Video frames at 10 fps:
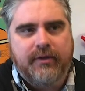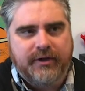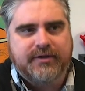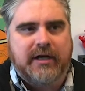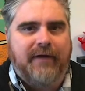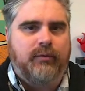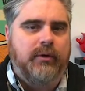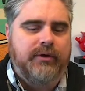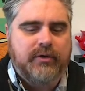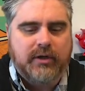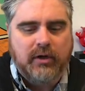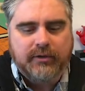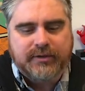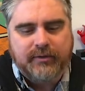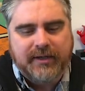the software. You can
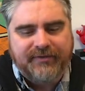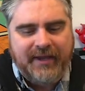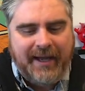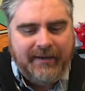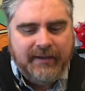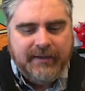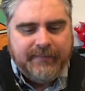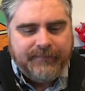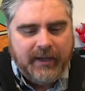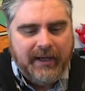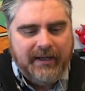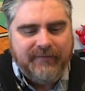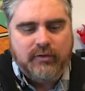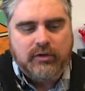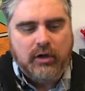also get that
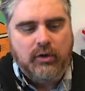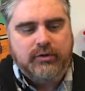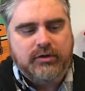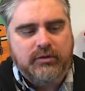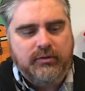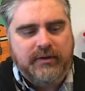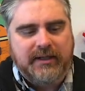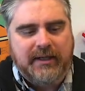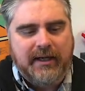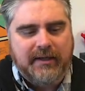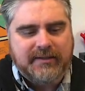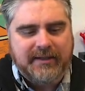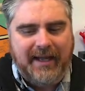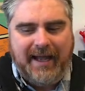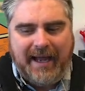if you go to the
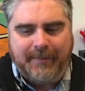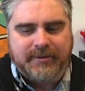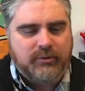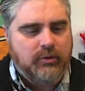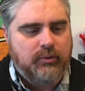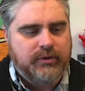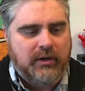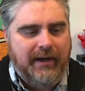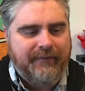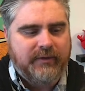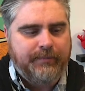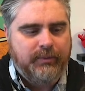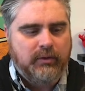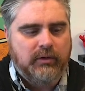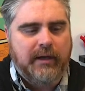App Store, which I'll have to
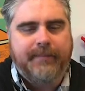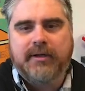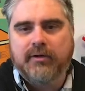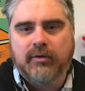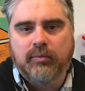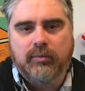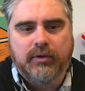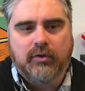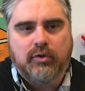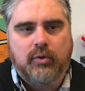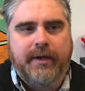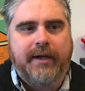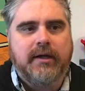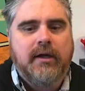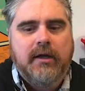pull up here real
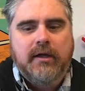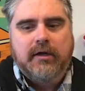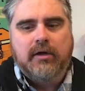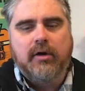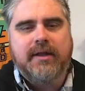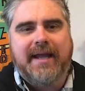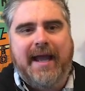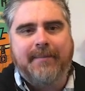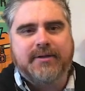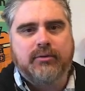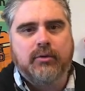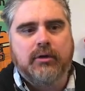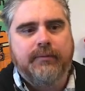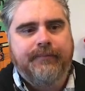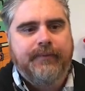quick. Go to the App
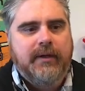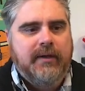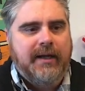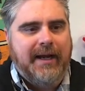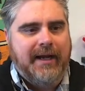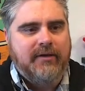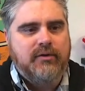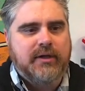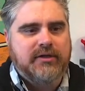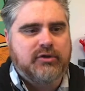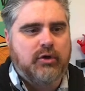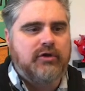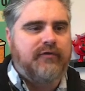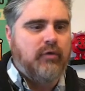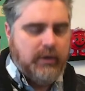Store, and you can
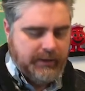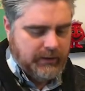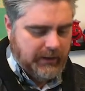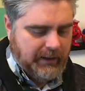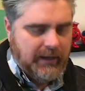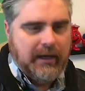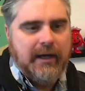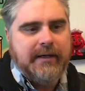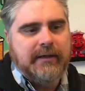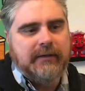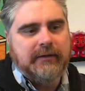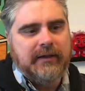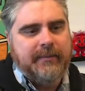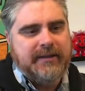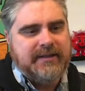search for it,
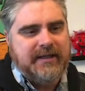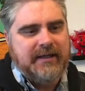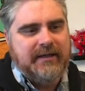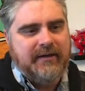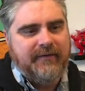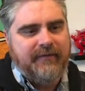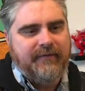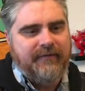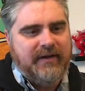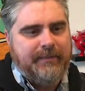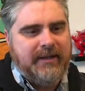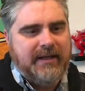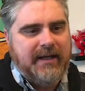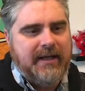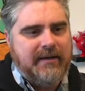Unlimited
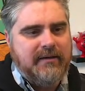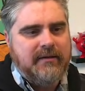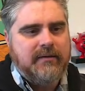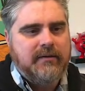VPN,